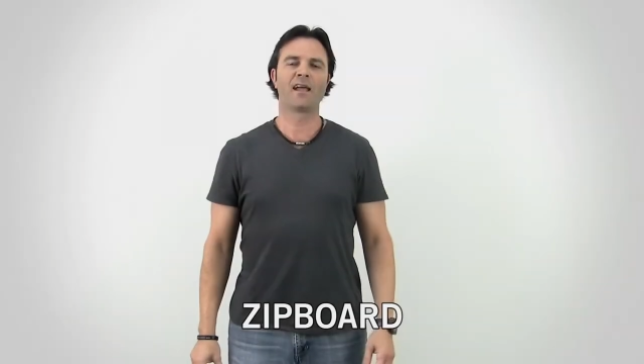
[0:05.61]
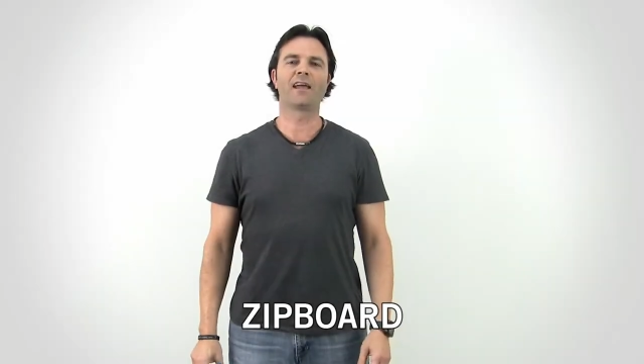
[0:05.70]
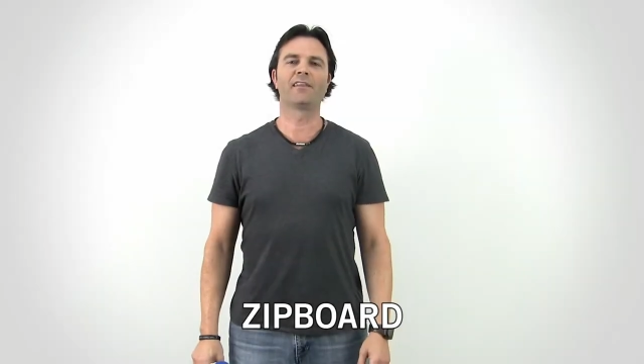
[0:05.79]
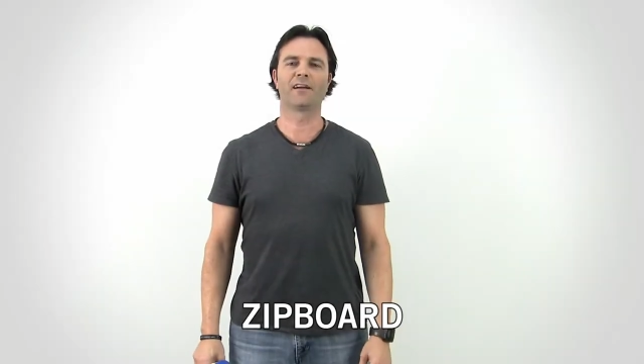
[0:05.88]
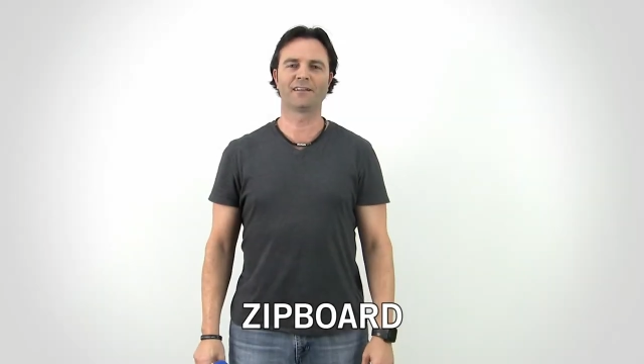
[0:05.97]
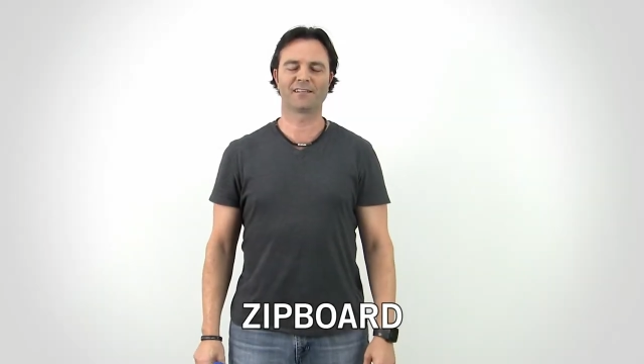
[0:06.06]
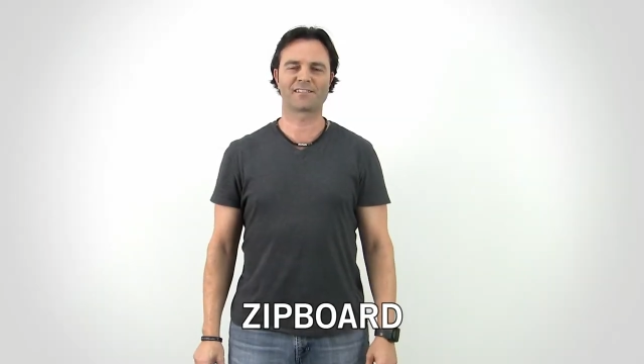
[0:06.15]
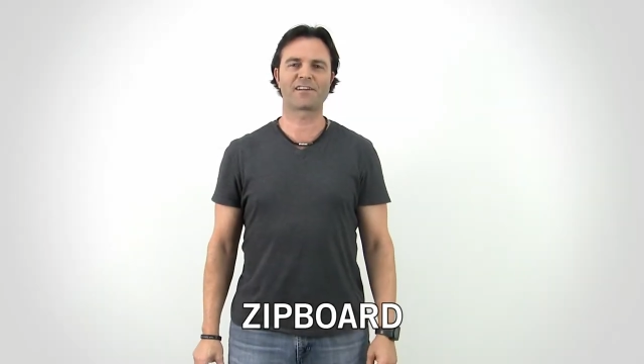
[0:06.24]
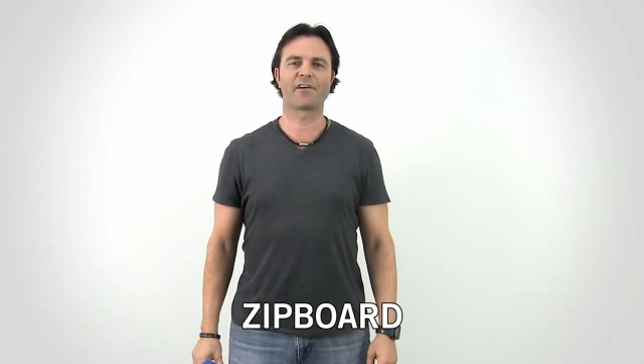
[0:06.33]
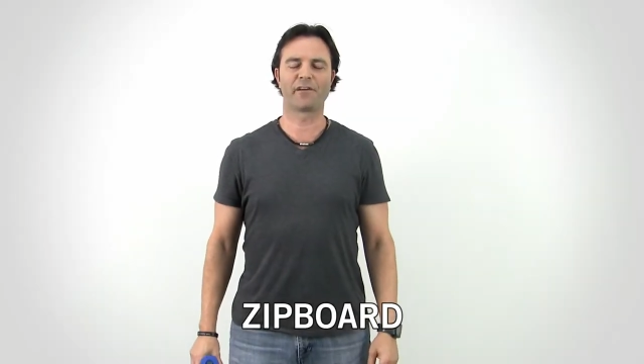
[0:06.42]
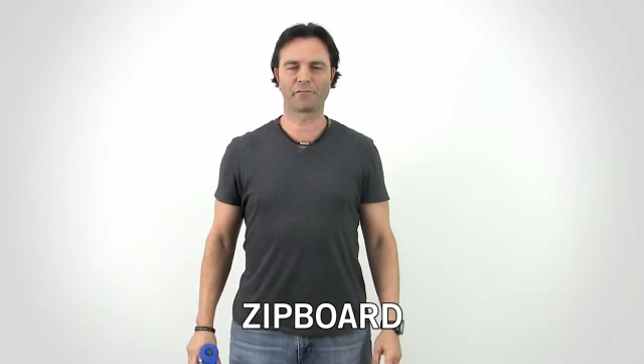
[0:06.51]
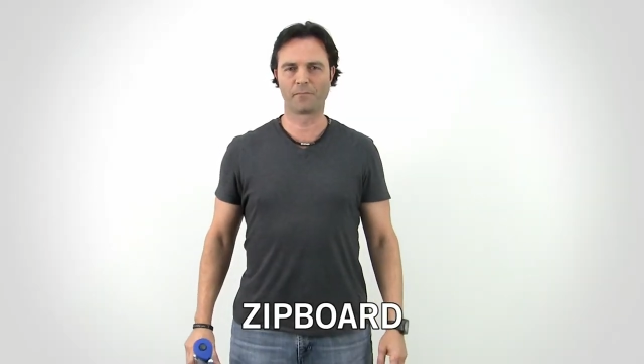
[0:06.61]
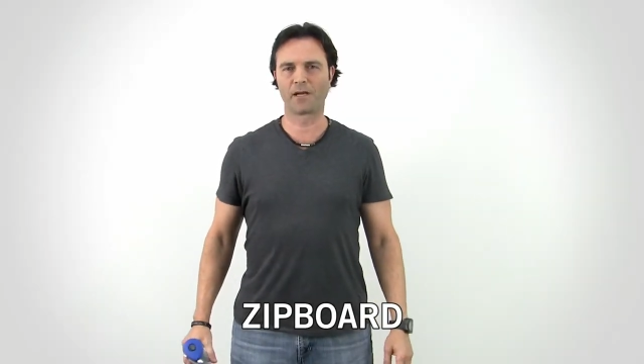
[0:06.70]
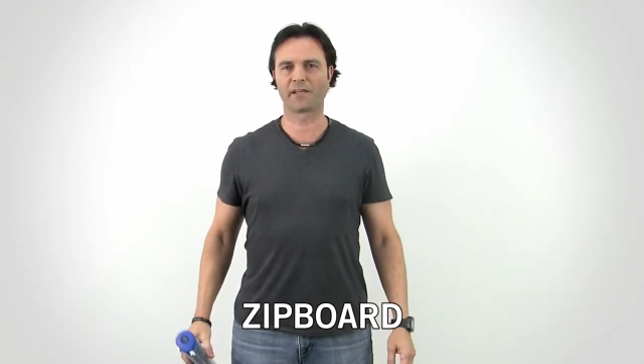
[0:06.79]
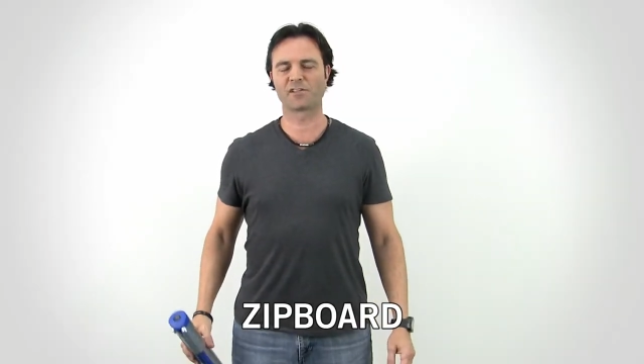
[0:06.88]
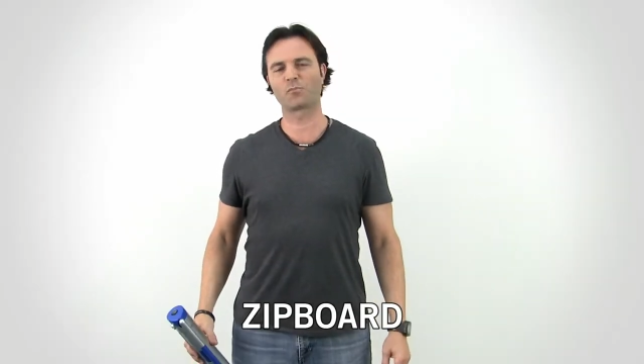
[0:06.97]
Hey there, it's Terry from
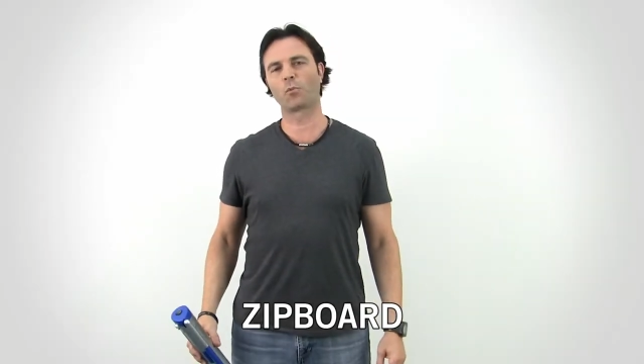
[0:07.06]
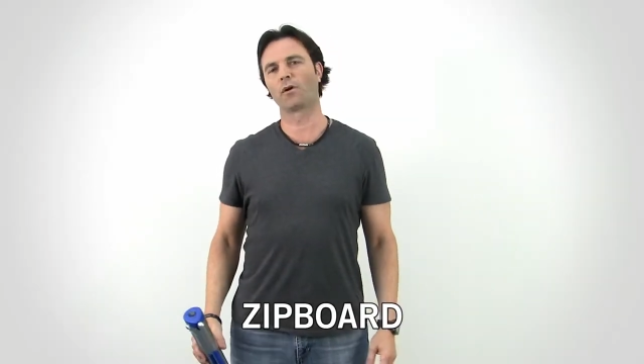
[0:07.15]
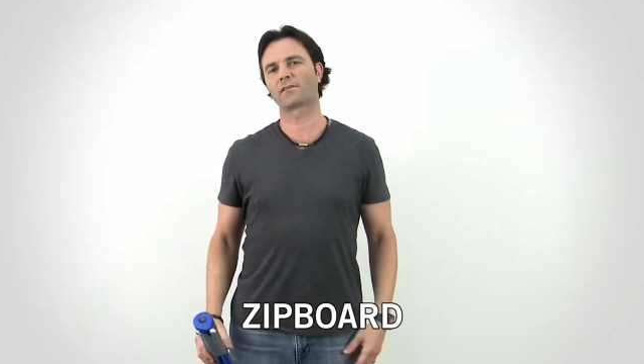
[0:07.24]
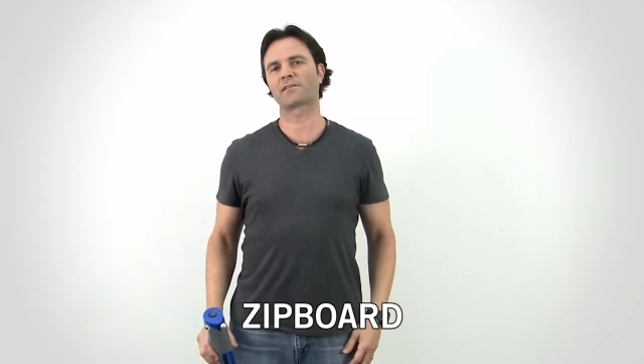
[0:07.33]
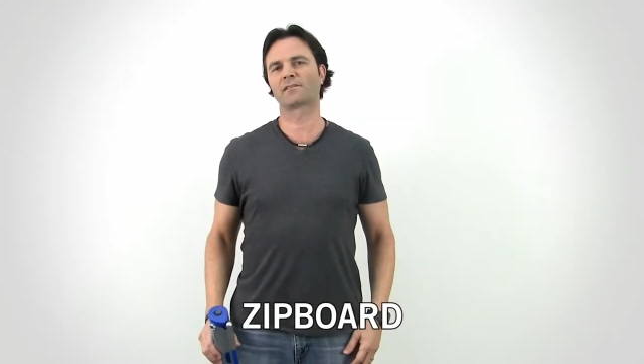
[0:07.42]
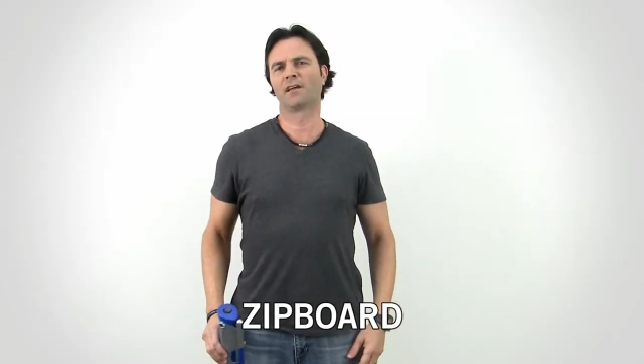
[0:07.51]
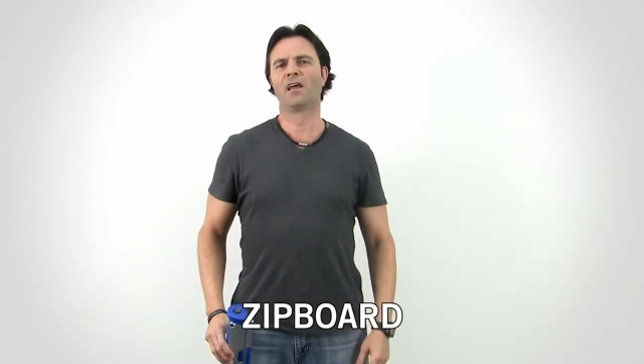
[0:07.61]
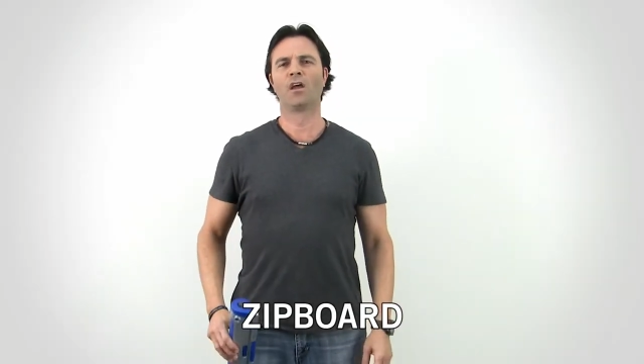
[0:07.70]
Monkey Sports.